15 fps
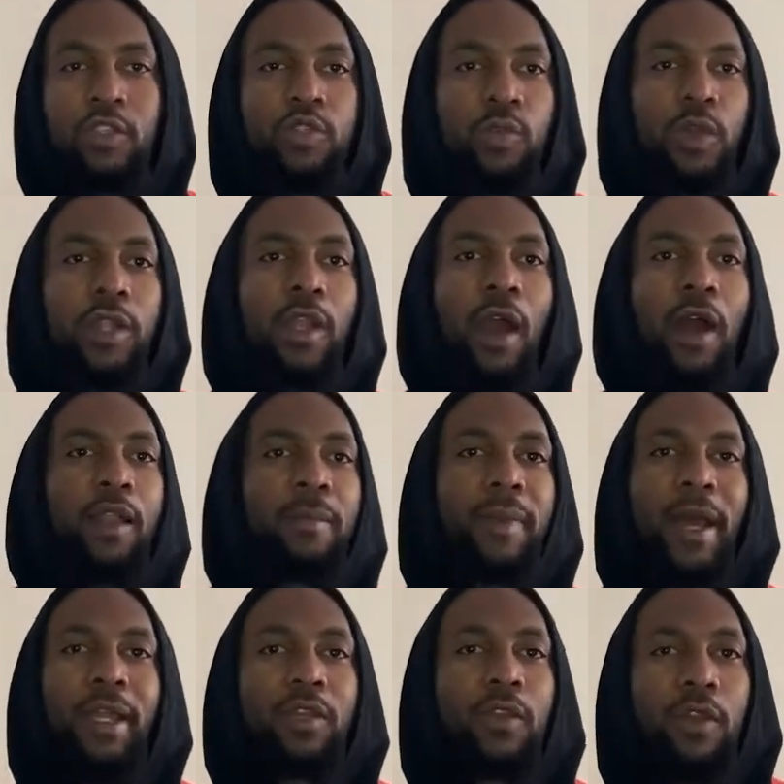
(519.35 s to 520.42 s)
So it's really all
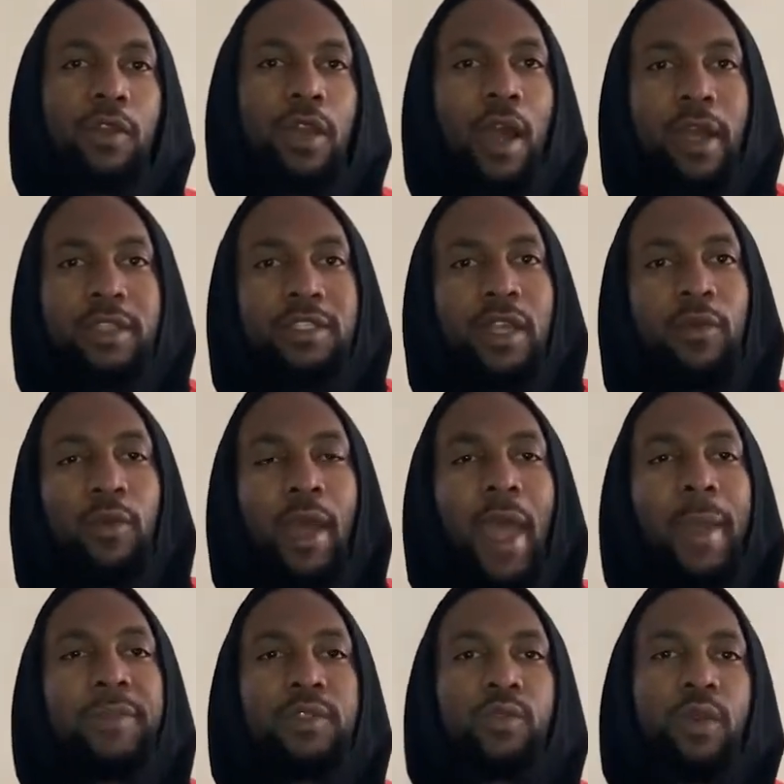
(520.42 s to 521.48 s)
about your content, what
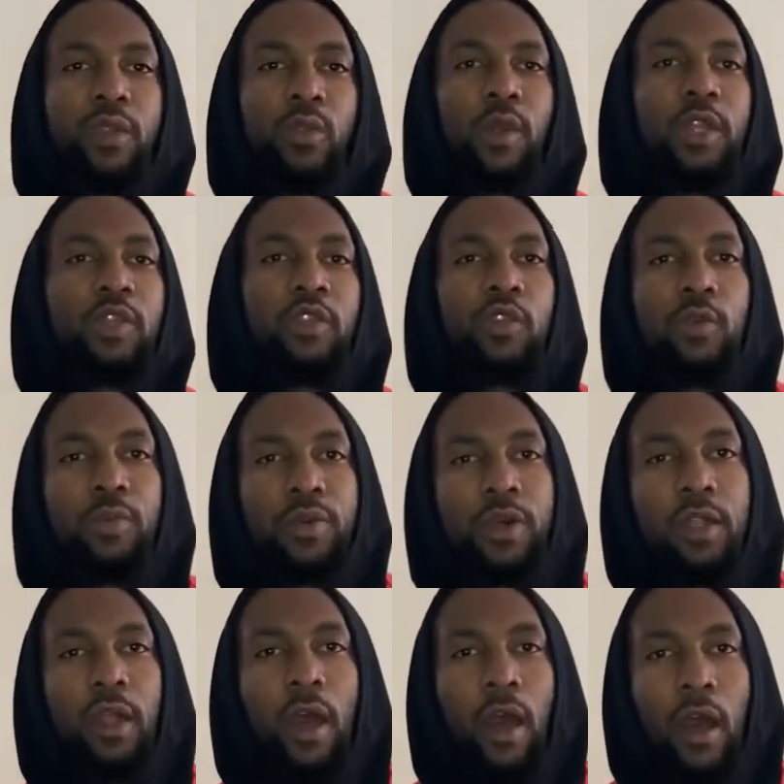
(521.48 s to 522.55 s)
happens with what you
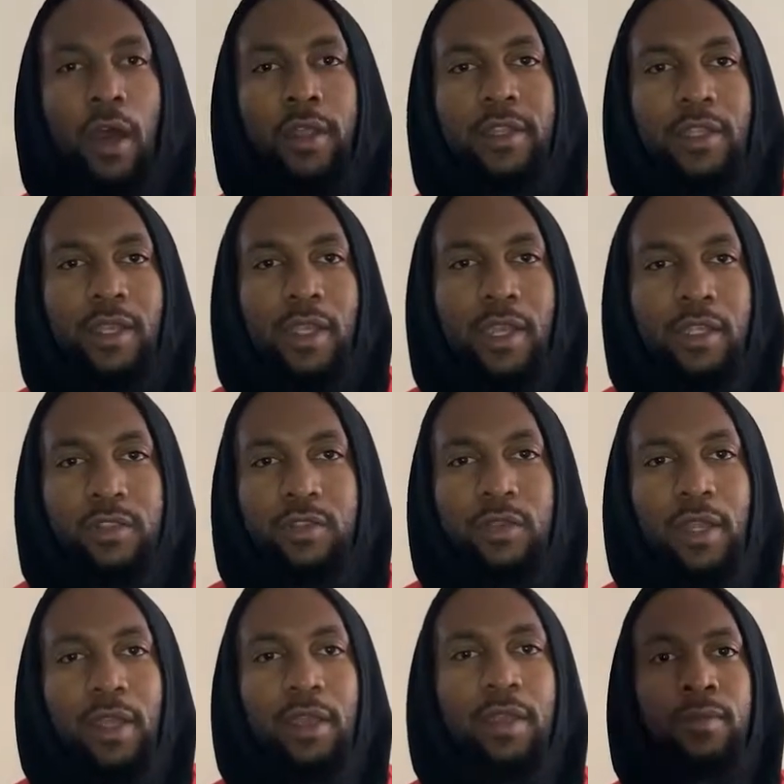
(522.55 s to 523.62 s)
put on the
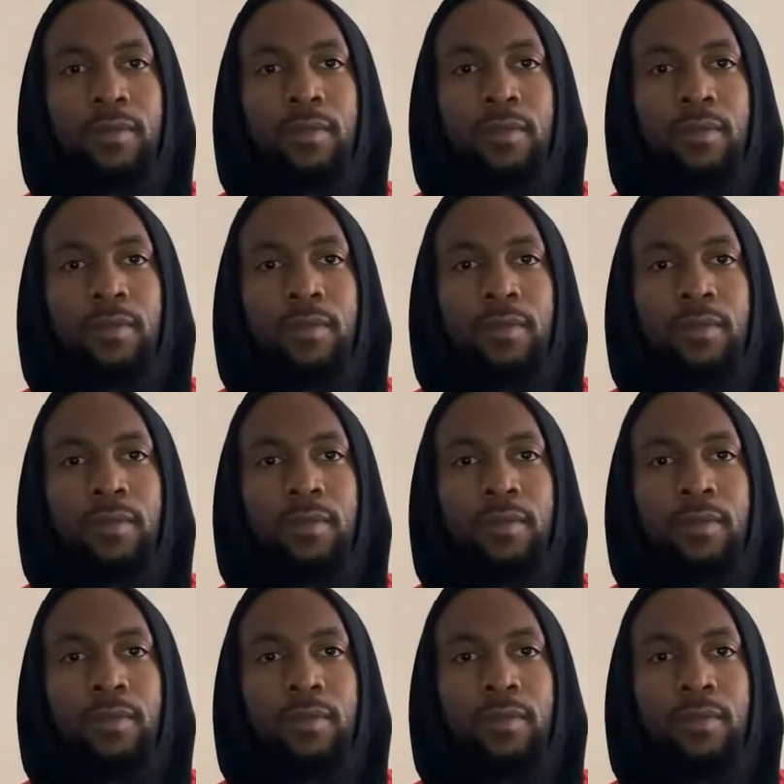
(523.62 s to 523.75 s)
internet.